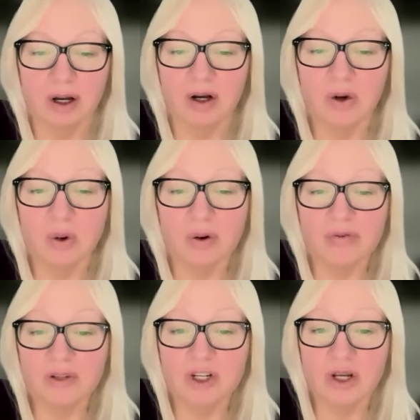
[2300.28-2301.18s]
A
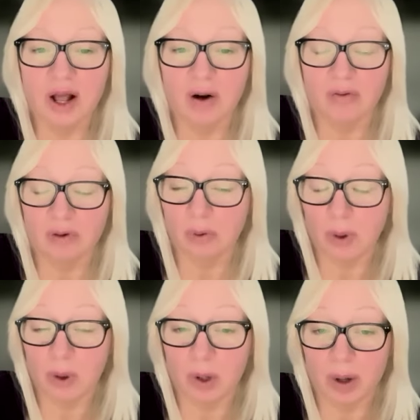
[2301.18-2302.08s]
coefficient alpha, or
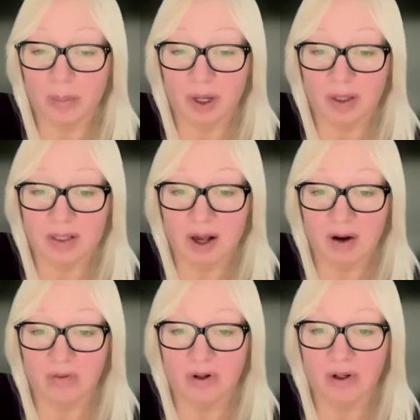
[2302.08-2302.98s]
Cronbach's
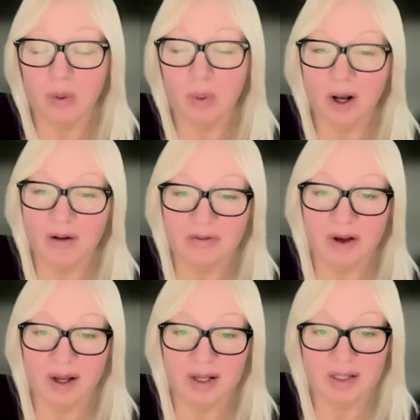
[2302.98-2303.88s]
alpha,
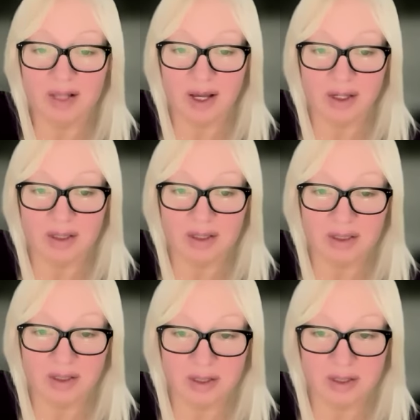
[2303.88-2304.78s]
quantifies that
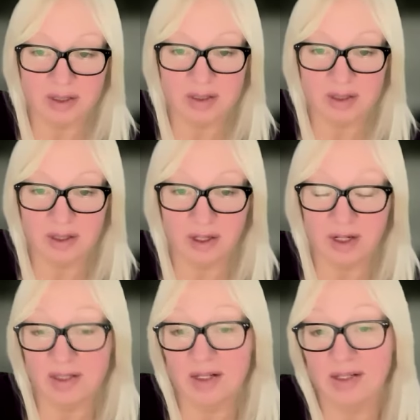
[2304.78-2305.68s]
consistency. And
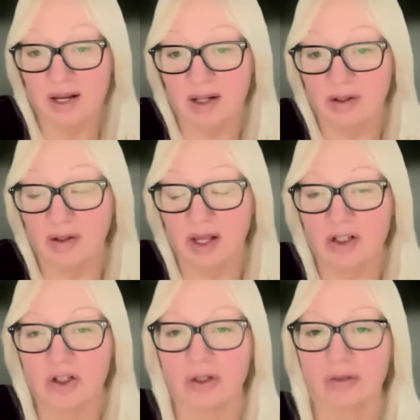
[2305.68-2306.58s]
as I said in the
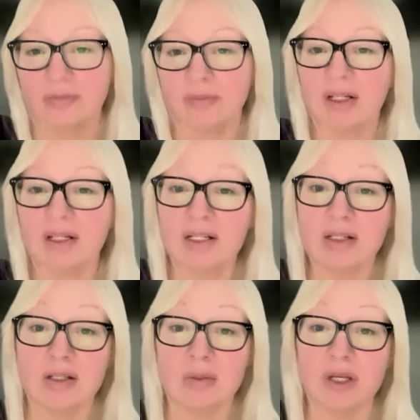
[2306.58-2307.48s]
lecture, it
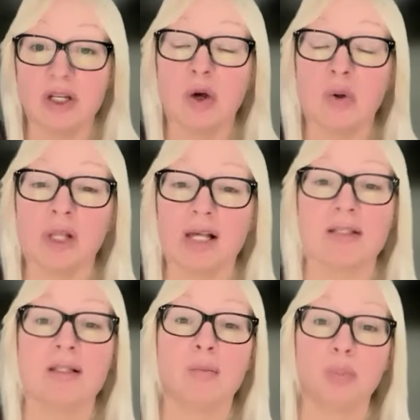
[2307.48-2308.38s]
needs to be no less
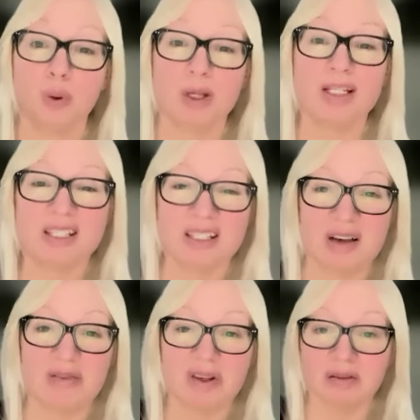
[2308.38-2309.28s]
than
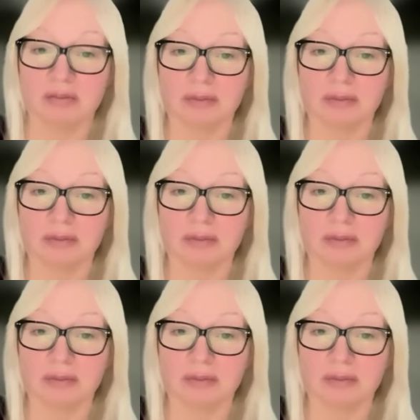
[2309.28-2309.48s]
0.7.